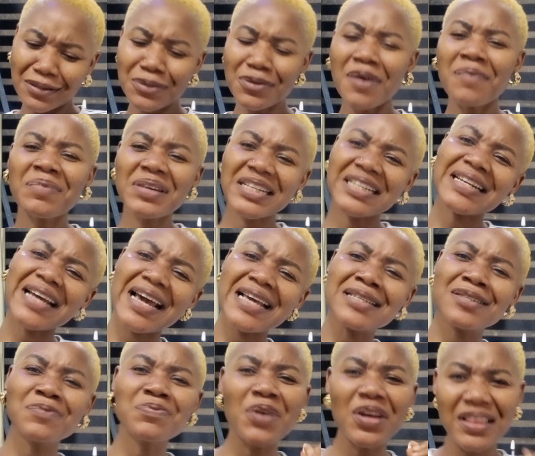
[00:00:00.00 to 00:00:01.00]
somebody
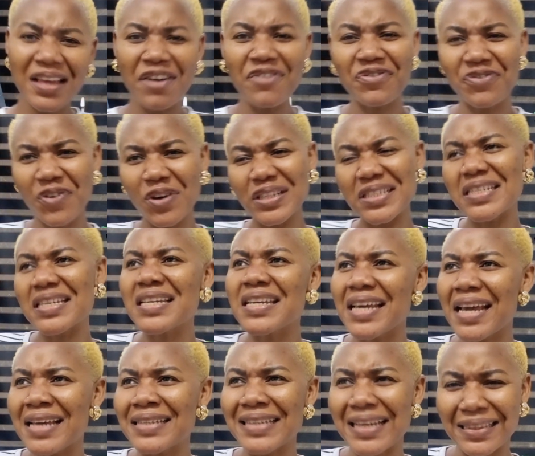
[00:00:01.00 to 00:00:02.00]
that is more than 40
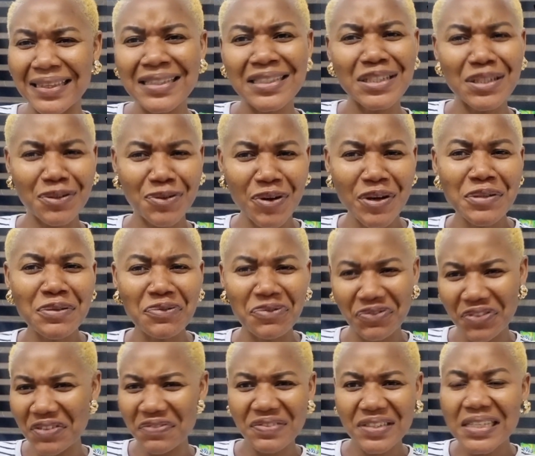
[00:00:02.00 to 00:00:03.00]
years, I think she's going to
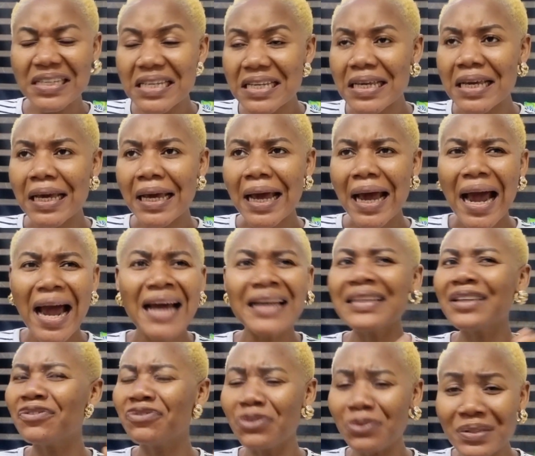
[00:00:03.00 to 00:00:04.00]
50,
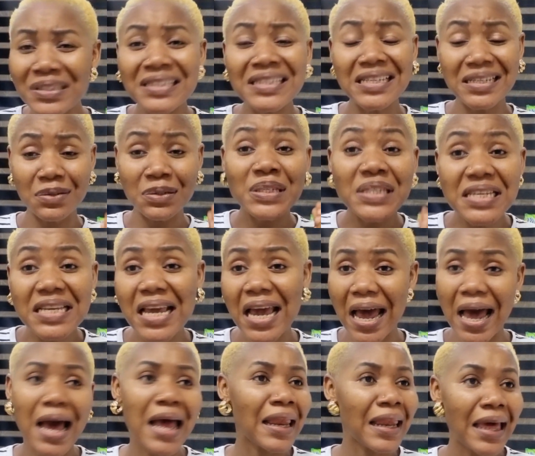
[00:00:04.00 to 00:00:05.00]
and if you still see
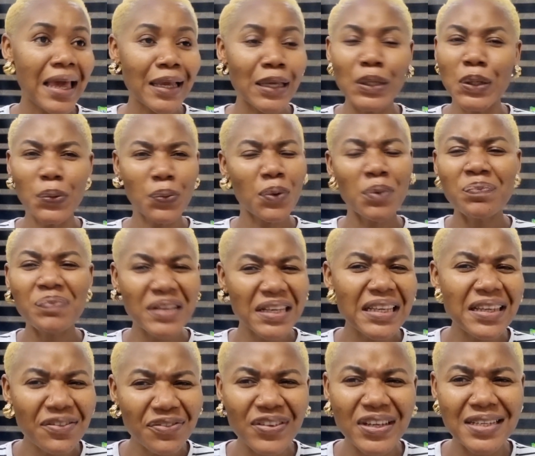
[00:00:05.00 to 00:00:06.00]
her, like, you won't
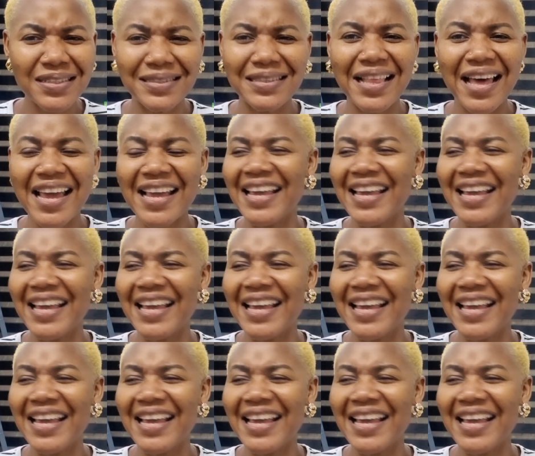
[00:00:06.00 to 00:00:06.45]
believe it.